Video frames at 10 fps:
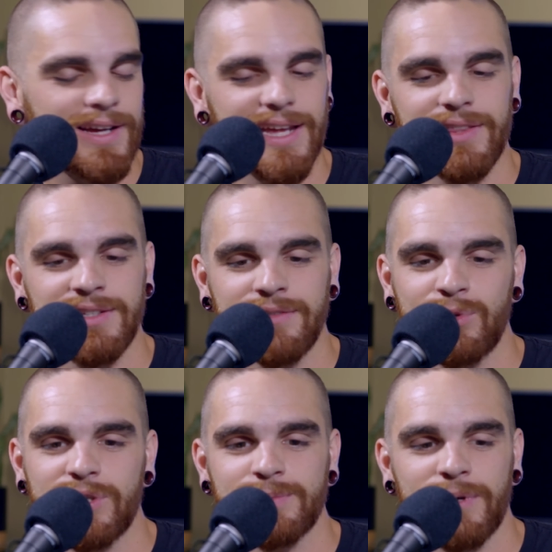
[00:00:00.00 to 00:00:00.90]
Yeah, the Devil
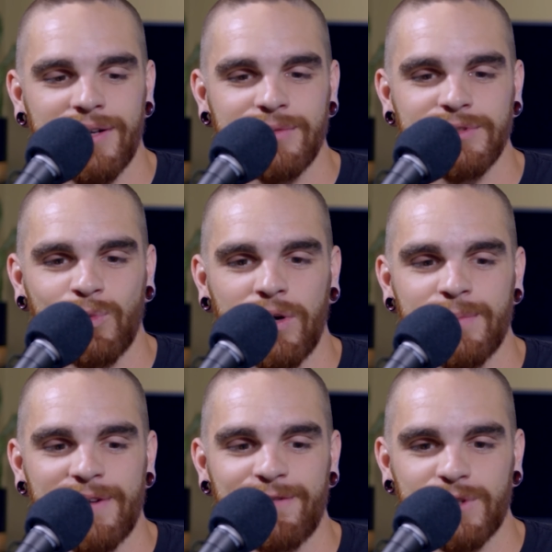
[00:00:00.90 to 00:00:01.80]
Wears Prada was one of
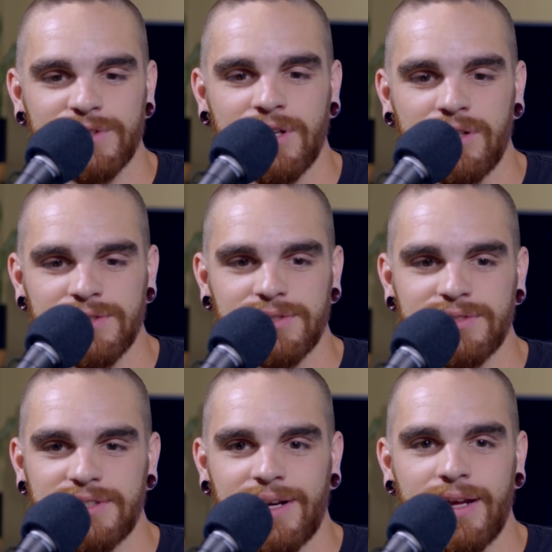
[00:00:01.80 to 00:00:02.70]
my first
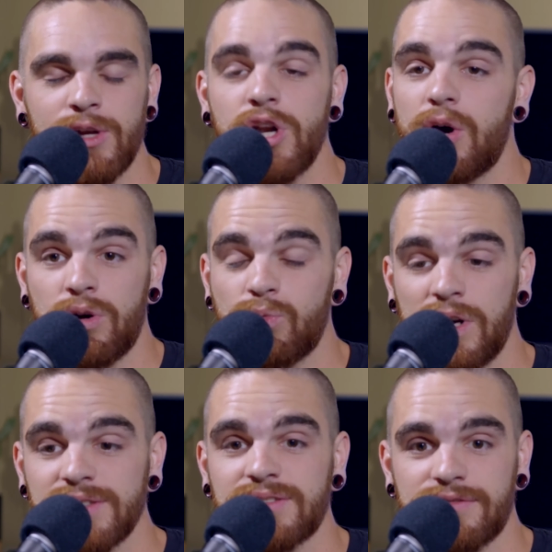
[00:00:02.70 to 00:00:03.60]
concerts it
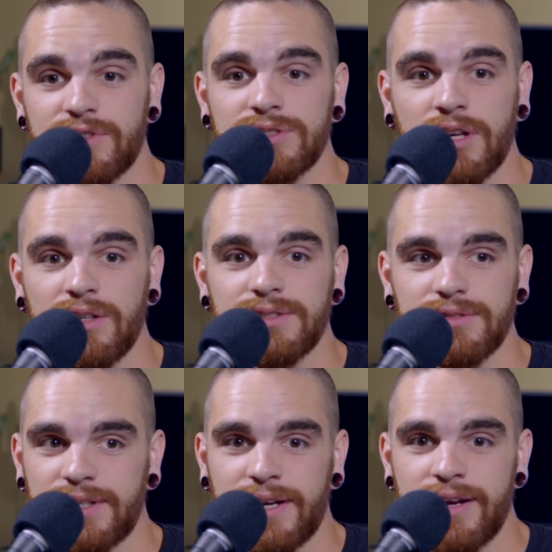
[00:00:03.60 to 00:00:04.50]
was the first
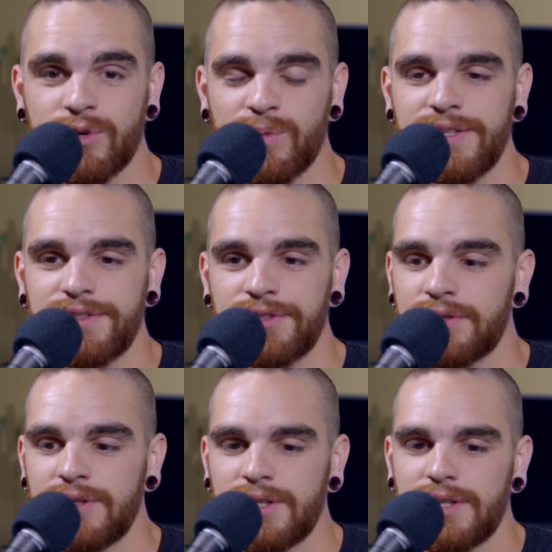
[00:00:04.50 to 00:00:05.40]
concert that I ever went
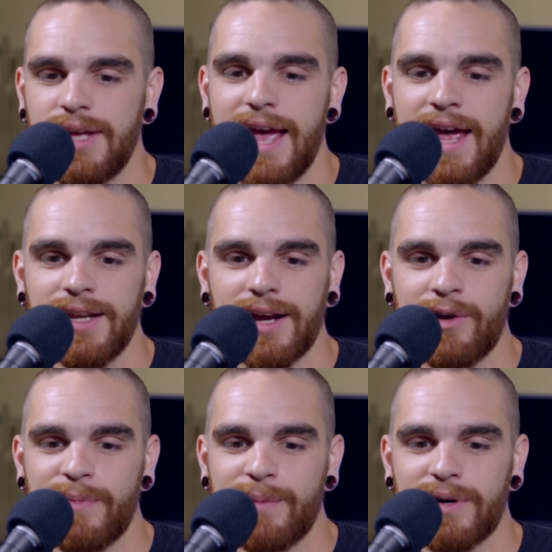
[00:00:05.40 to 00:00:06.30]
to. And I
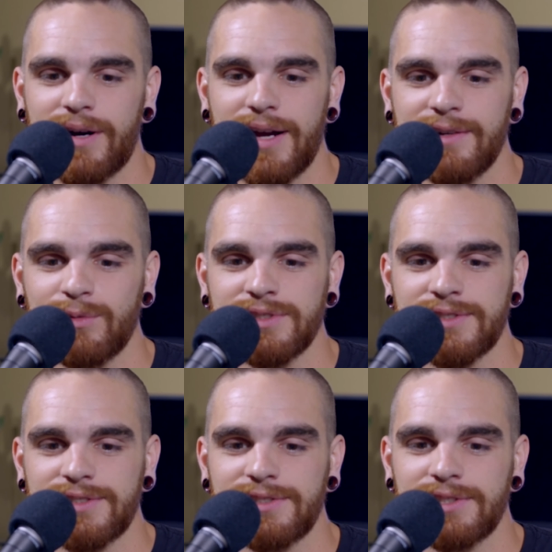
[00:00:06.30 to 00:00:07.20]
remember I
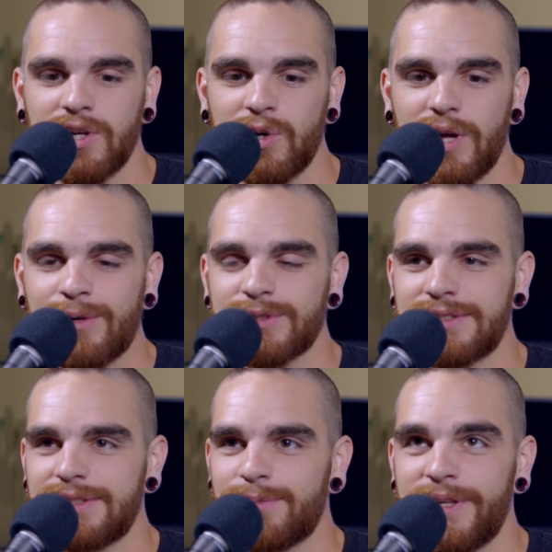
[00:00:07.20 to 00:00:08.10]
was
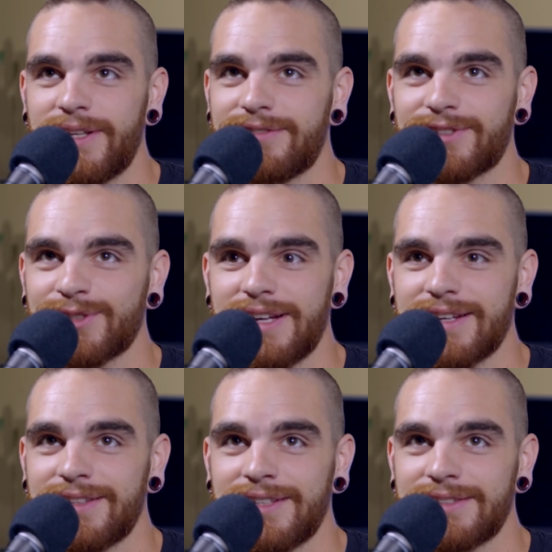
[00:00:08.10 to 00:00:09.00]
in the pit for
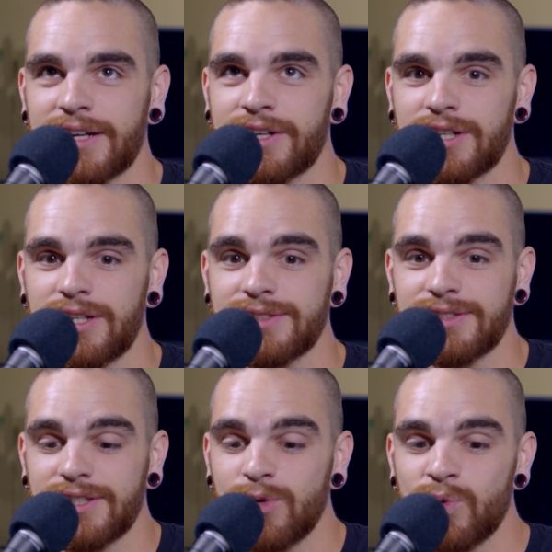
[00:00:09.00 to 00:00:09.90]
like the entire
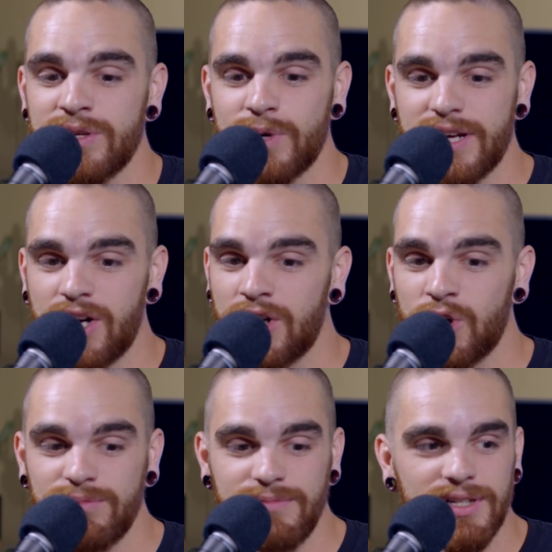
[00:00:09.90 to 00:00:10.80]
concert. We went
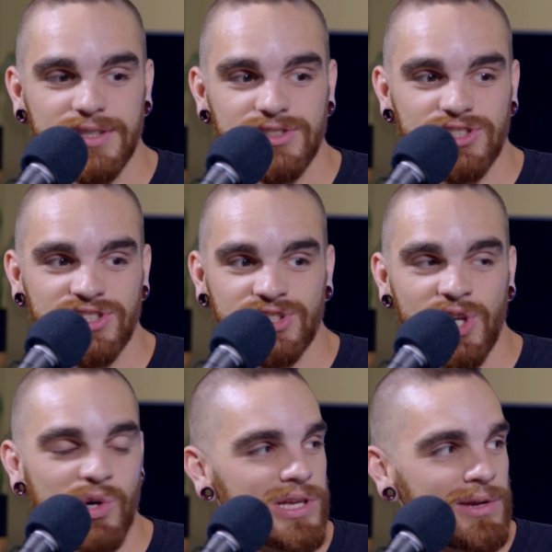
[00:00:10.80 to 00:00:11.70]
home
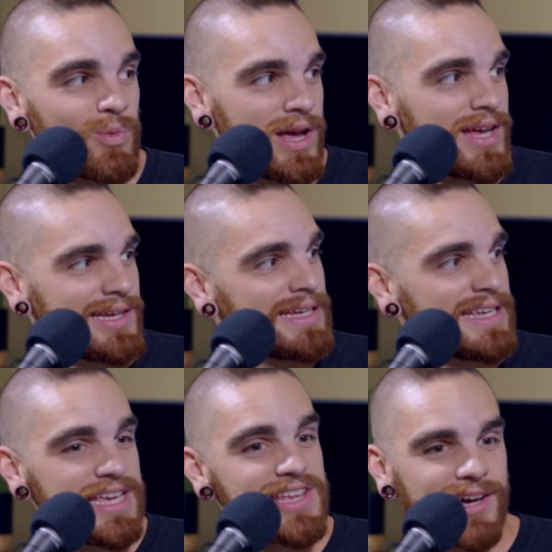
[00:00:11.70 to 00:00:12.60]
soaking wet
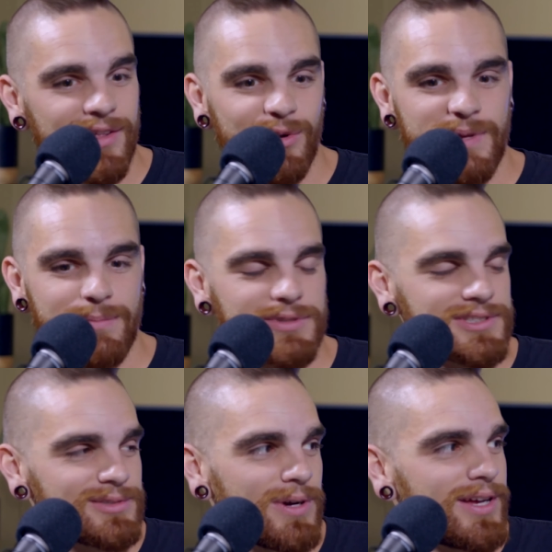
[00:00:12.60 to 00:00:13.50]
in other people's
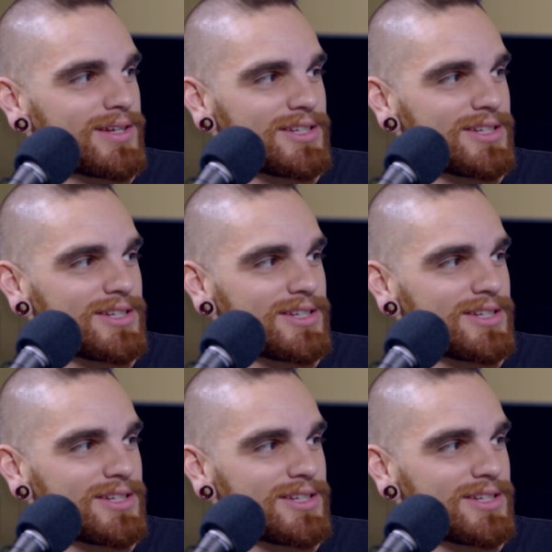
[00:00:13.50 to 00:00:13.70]
sweat.